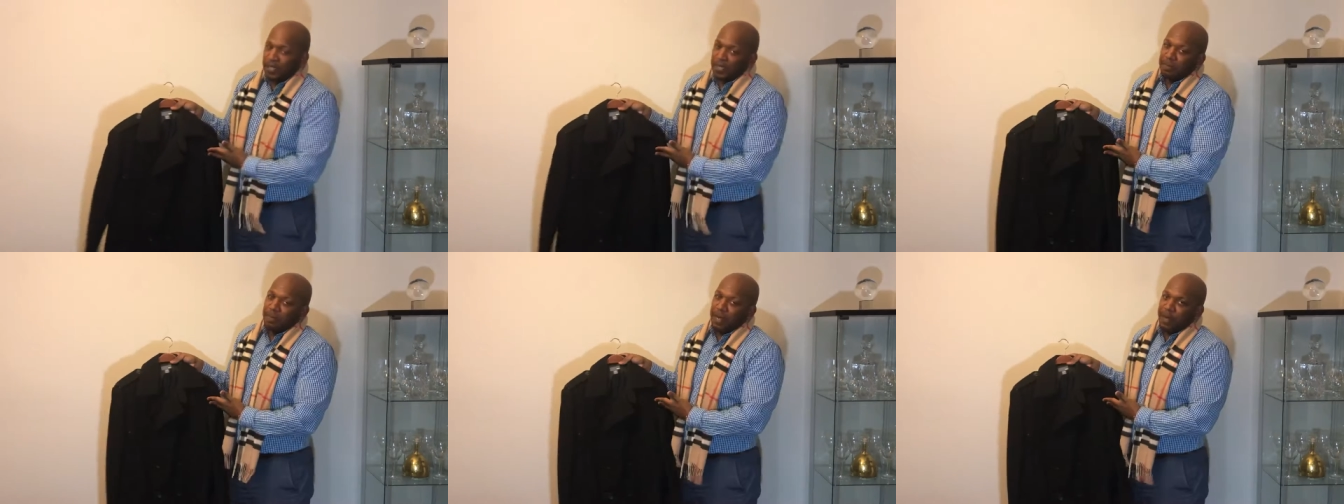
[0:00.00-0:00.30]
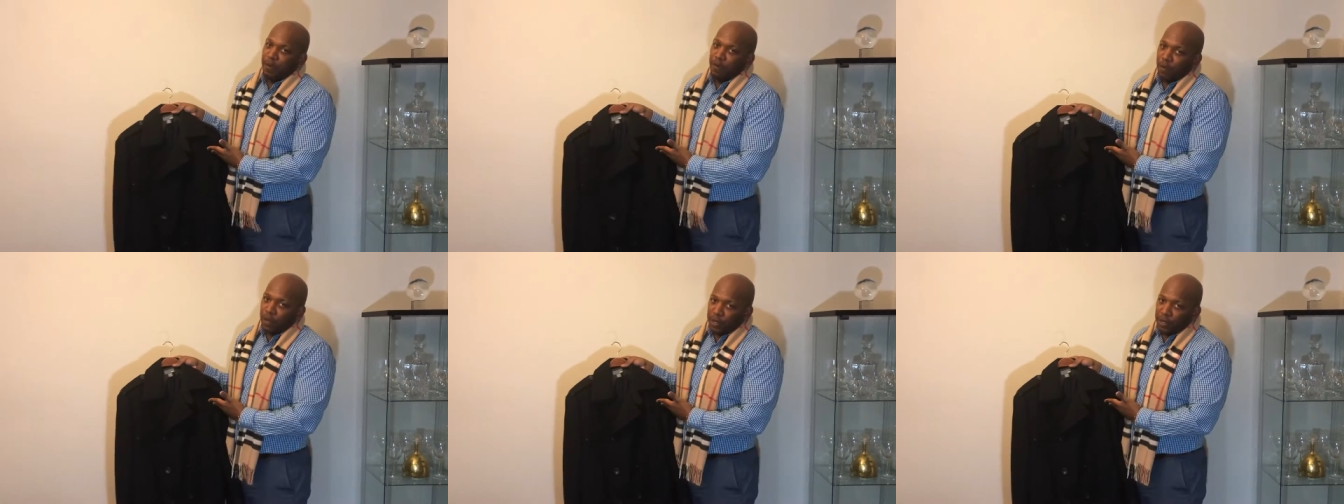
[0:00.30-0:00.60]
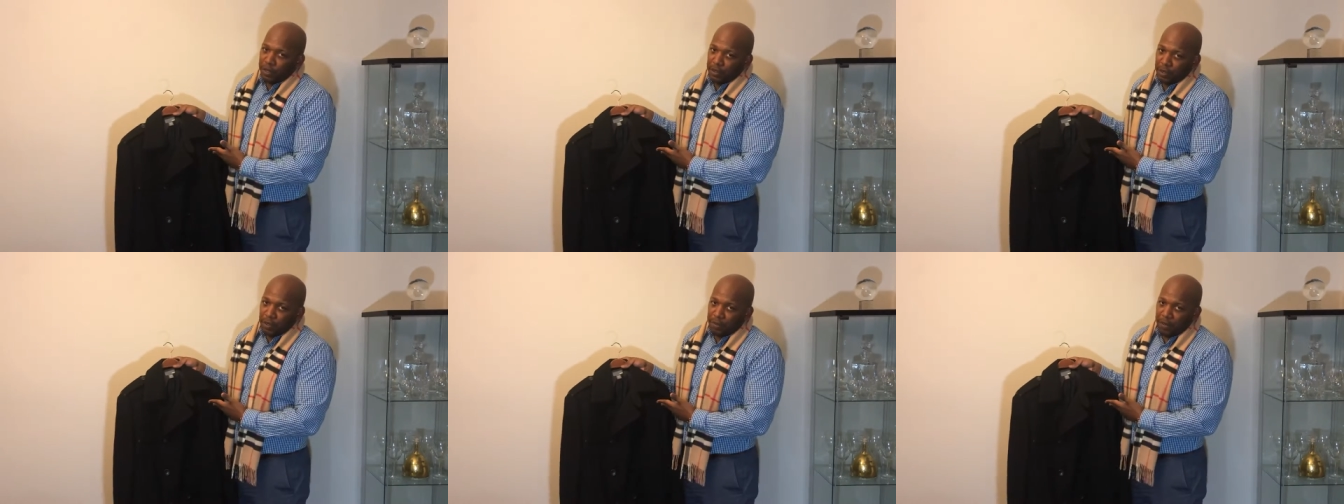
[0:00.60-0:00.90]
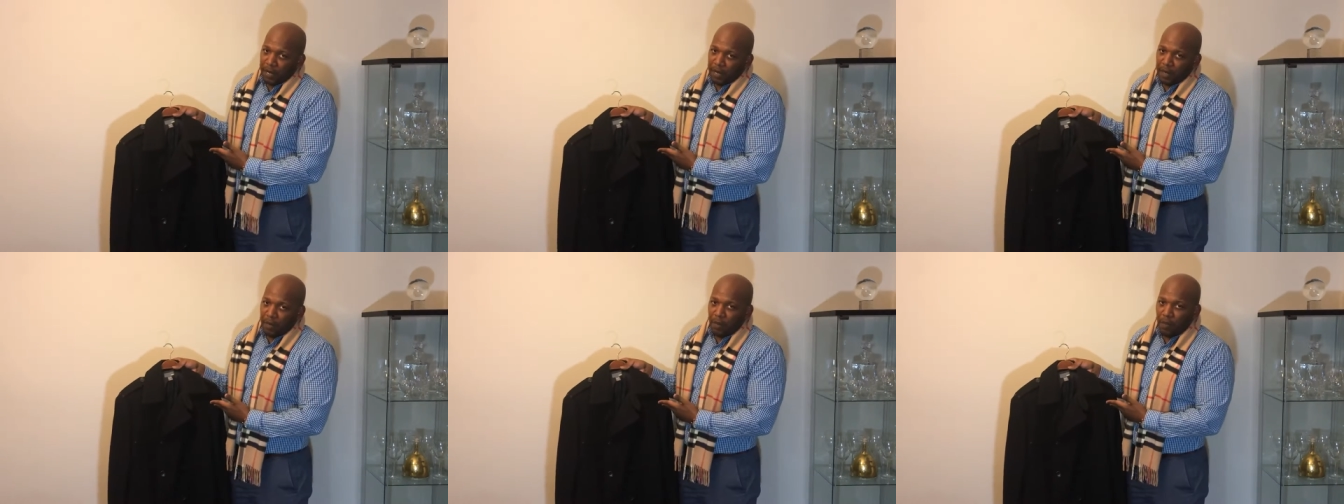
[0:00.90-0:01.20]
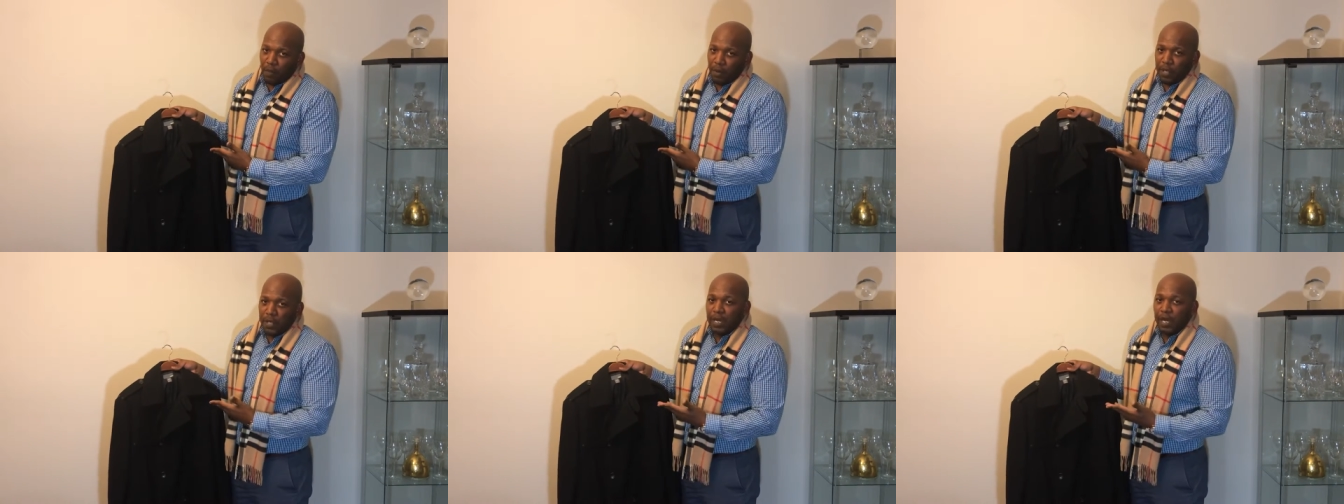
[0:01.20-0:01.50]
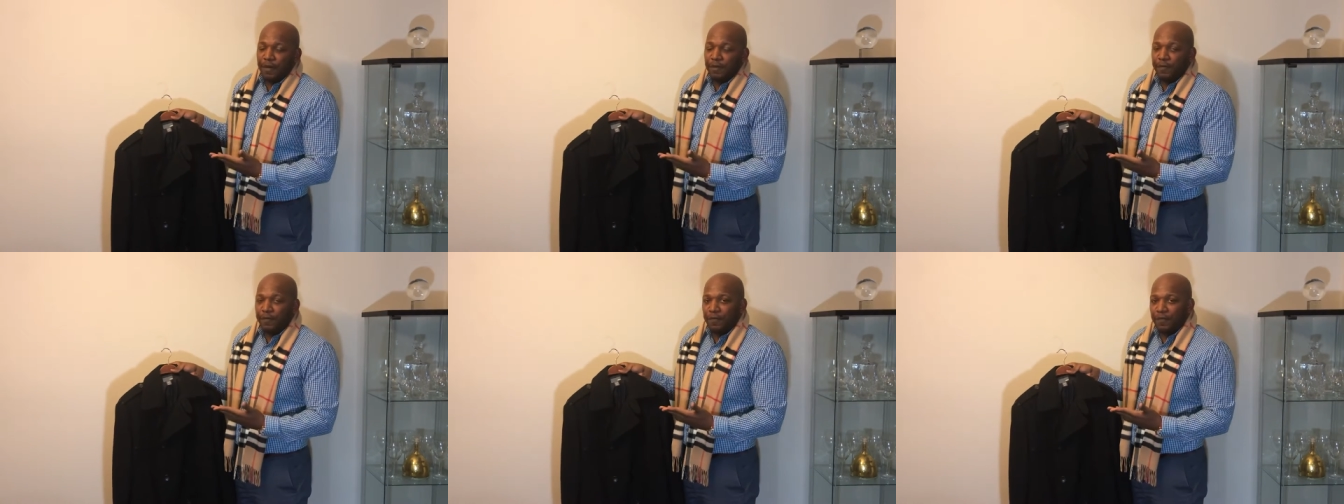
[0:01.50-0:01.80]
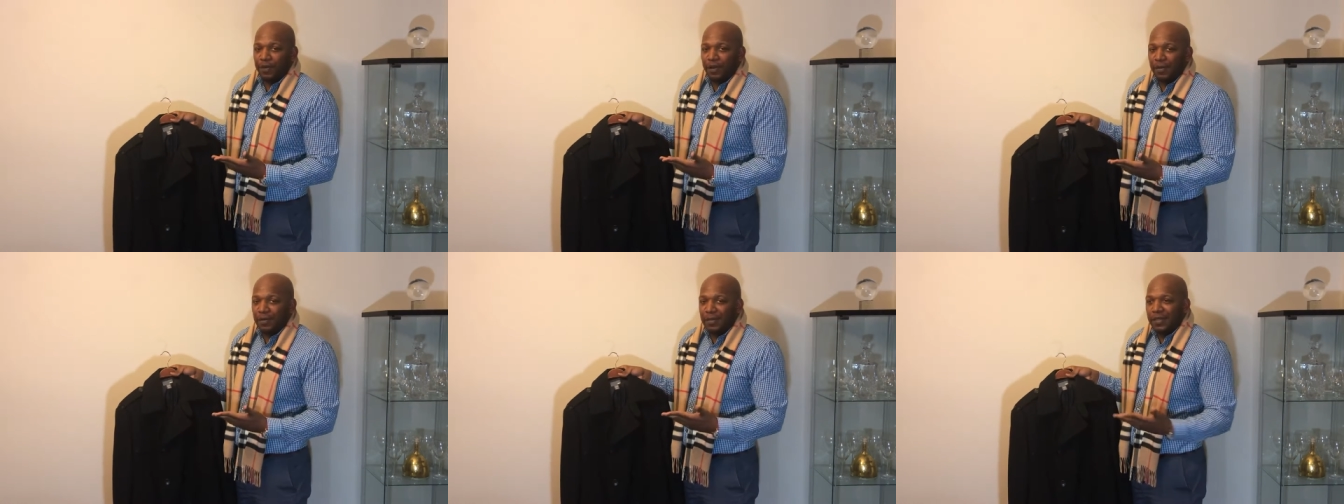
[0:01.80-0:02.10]
This might run you depending on where you get it
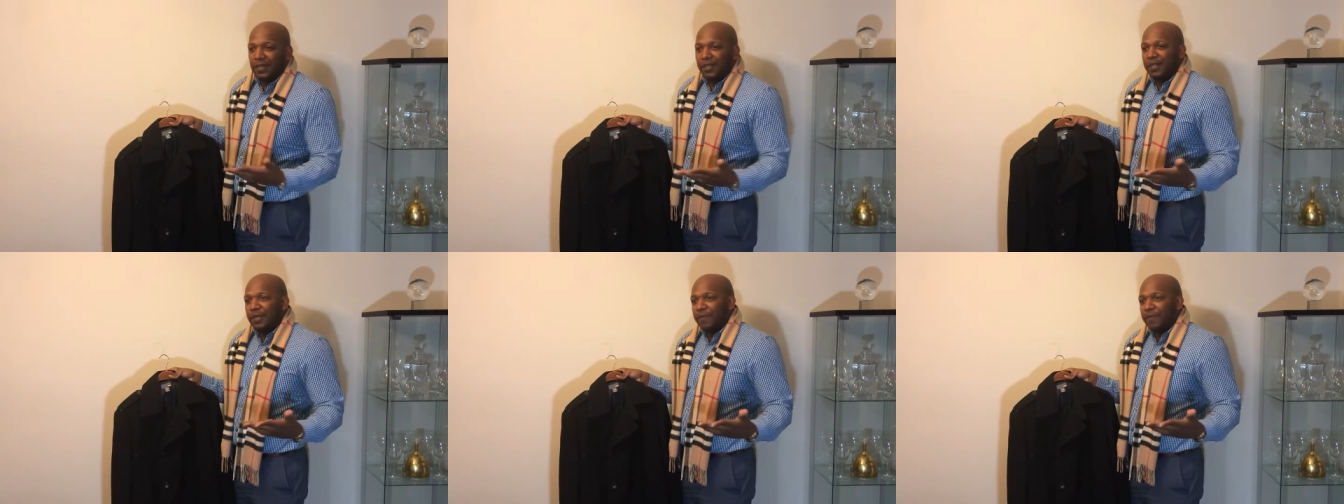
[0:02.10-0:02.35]
from